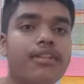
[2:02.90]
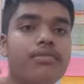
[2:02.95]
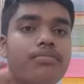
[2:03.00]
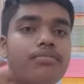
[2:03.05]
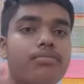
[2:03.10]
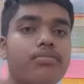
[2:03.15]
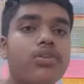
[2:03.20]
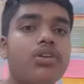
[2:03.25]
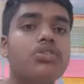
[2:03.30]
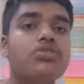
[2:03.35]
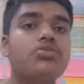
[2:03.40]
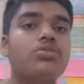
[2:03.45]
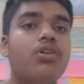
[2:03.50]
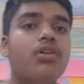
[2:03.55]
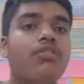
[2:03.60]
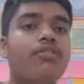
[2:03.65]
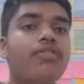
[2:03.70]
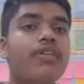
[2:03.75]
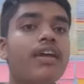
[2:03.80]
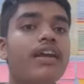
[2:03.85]
much
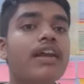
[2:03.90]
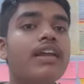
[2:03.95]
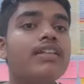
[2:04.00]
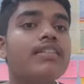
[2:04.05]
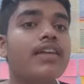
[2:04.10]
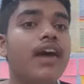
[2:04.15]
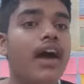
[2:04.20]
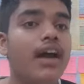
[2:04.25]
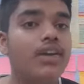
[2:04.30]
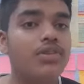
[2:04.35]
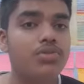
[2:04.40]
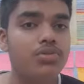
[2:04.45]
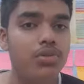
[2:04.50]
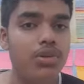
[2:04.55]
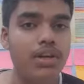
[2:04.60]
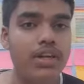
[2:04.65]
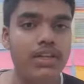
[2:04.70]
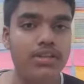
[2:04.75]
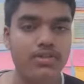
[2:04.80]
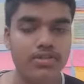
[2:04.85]
of less
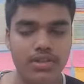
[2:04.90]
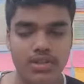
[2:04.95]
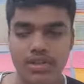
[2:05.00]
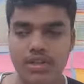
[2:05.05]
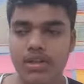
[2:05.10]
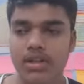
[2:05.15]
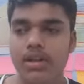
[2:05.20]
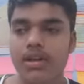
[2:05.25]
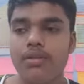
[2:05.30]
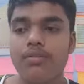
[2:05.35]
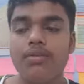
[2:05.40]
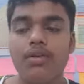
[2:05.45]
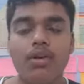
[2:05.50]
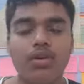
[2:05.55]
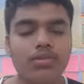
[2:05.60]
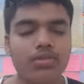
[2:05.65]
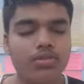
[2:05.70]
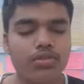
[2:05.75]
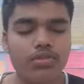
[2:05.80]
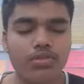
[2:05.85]
isolation,
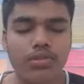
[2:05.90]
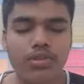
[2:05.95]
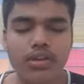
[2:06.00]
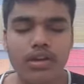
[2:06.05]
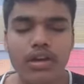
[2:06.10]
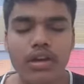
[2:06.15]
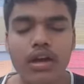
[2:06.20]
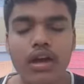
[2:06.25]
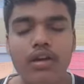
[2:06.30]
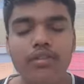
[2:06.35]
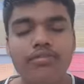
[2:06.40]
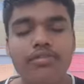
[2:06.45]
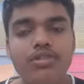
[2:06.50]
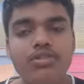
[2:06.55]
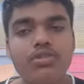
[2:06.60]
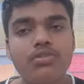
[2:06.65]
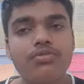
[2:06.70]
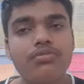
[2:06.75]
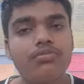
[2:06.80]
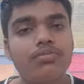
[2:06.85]
which
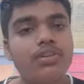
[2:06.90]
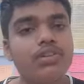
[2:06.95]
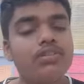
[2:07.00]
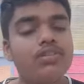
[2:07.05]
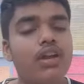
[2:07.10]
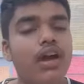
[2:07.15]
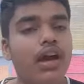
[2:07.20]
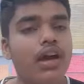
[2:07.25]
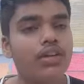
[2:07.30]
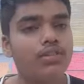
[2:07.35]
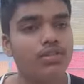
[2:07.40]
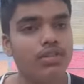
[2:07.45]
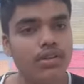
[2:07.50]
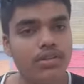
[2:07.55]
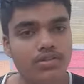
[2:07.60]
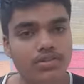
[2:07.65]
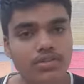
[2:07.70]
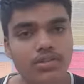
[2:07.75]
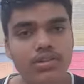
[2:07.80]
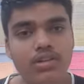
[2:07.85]
of much
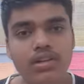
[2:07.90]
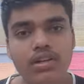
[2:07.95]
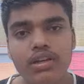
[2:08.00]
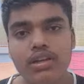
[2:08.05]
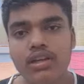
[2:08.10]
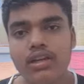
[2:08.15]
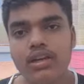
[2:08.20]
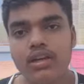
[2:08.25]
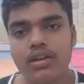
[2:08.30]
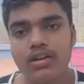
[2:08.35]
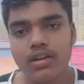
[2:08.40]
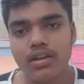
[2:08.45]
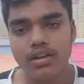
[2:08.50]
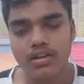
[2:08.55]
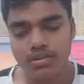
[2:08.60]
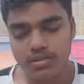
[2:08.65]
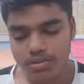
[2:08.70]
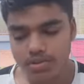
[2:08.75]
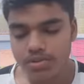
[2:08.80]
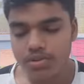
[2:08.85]
isolation.
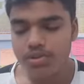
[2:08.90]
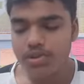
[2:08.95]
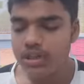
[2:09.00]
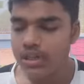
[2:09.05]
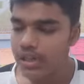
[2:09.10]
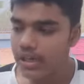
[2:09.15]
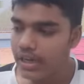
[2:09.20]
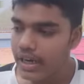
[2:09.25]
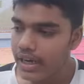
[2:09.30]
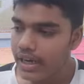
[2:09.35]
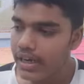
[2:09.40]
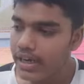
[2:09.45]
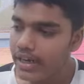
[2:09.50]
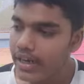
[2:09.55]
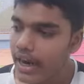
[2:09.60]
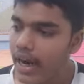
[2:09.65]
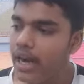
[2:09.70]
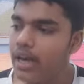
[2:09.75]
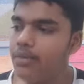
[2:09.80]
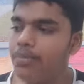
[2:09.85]
So in
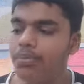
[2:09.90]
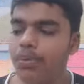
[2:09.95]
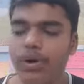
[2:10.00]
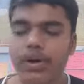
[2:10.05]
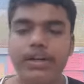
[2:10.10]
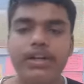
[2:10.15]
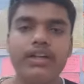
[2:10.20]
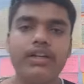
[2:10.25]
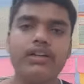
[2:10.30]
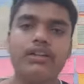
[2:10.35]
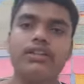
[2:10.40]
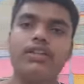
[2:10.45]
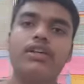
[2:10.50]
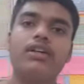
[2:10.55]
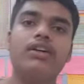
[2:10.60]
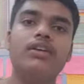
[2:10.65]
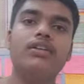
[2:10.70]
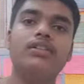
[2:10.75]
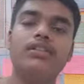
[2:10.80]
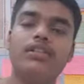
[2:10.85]
that point the
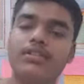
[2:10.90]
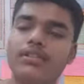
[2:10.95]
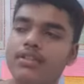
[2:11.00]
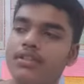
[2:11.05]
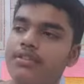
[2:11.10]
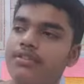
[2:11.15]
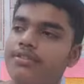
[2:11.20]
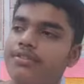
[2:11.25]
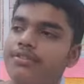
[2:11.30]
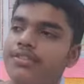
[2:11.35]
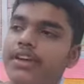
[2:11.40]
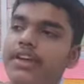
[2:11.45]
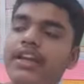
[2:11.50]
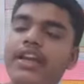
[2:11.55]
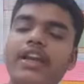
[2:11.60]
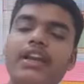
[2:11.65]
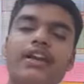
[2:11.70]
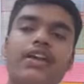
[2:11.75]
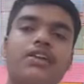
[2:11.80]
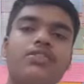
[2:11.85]
earth receives very
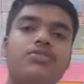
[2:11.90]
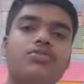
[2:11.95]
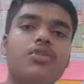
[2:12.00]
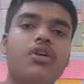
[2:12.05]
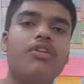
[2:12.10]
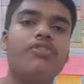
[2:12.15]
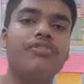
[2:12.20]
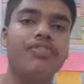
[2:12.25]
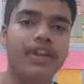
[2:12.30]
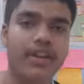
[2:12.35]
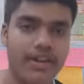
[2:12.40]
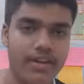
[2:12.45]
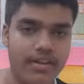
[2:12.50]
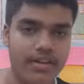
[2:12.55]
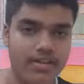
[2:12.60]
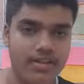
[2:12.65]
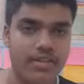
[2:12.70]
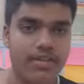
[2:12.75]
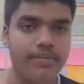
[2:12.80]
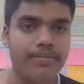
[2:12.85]
less of
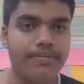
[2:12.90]
energy,